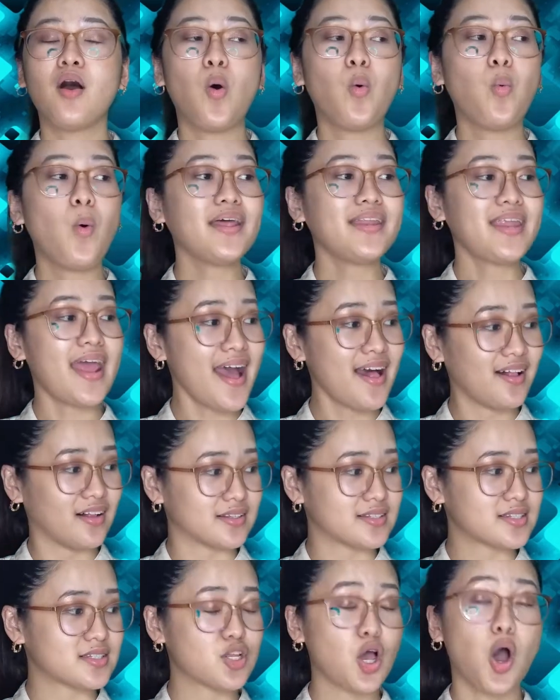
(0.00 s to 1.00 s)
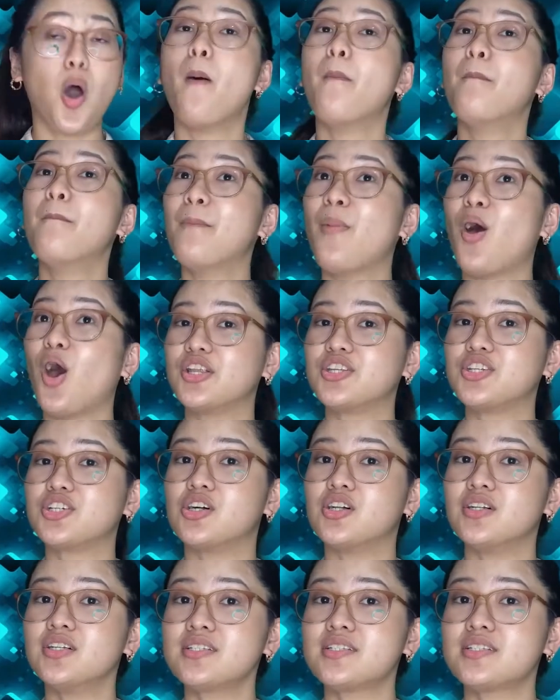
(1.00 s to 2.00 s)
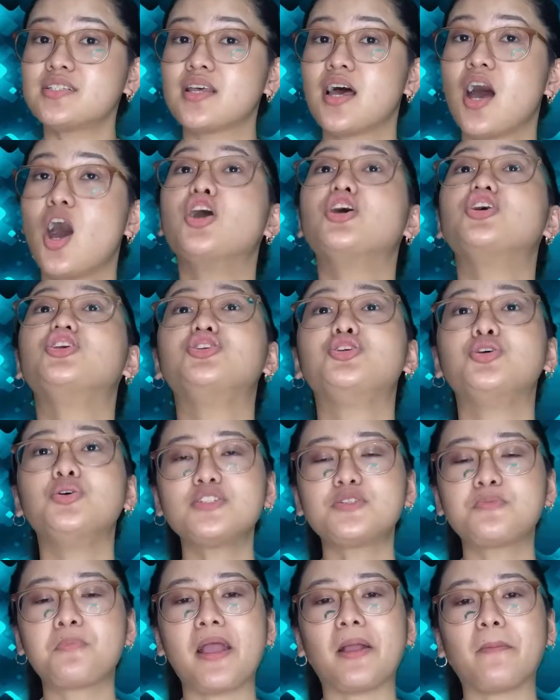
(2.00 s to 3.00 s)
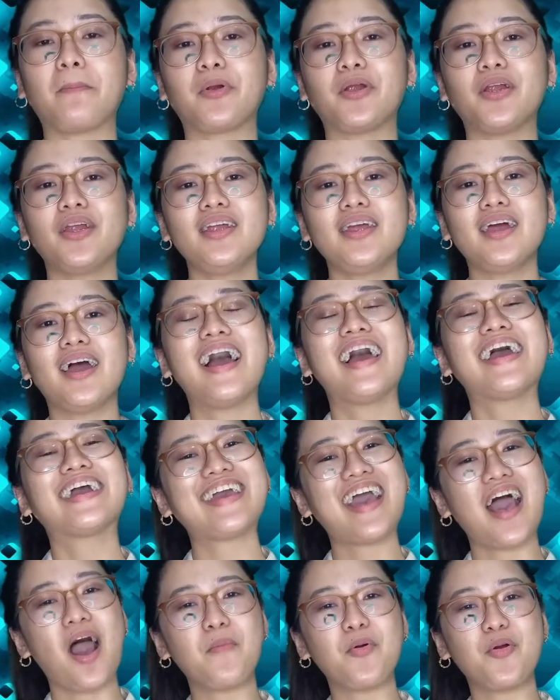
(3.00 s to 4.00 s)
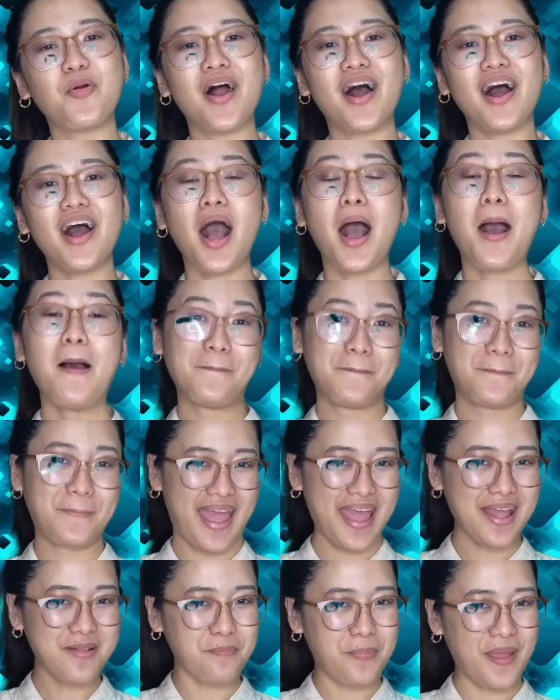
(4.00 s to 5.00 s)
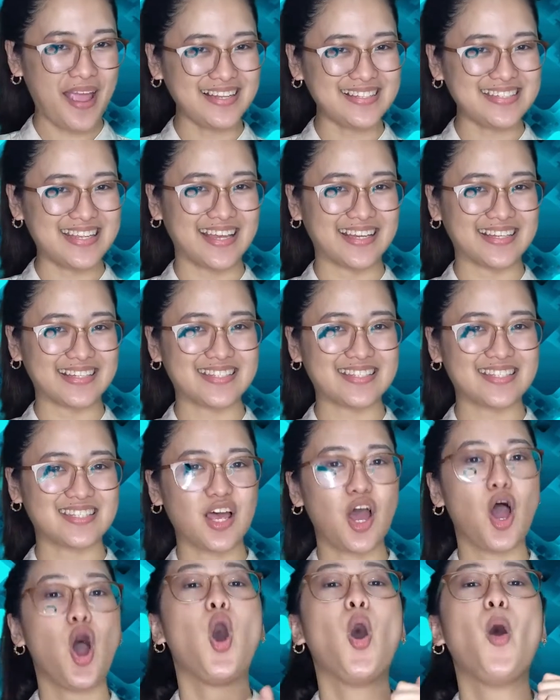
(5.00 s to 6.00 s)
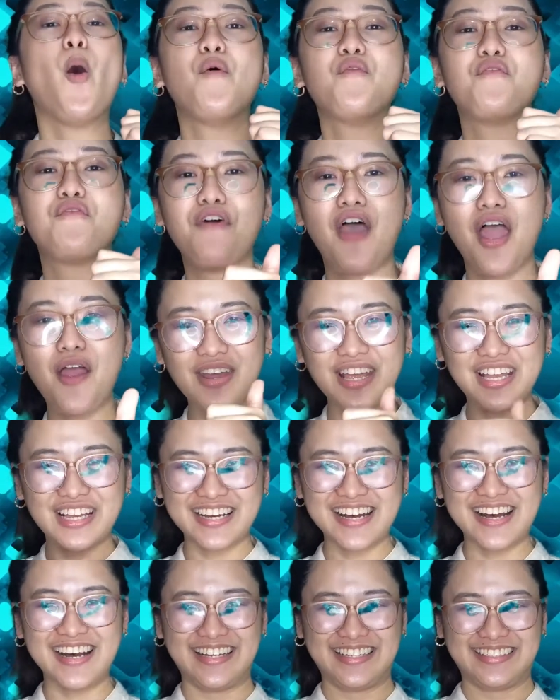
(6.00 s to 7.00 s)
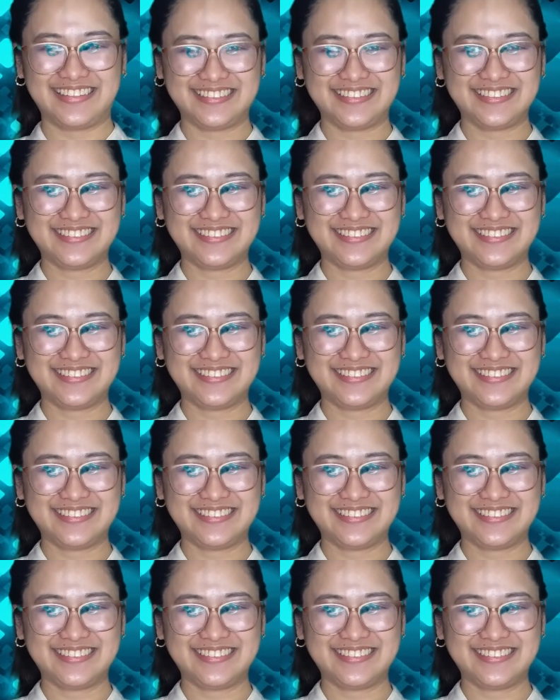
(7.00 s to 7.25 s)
What else? Modules, newspaper, camera, and paintings. Very good!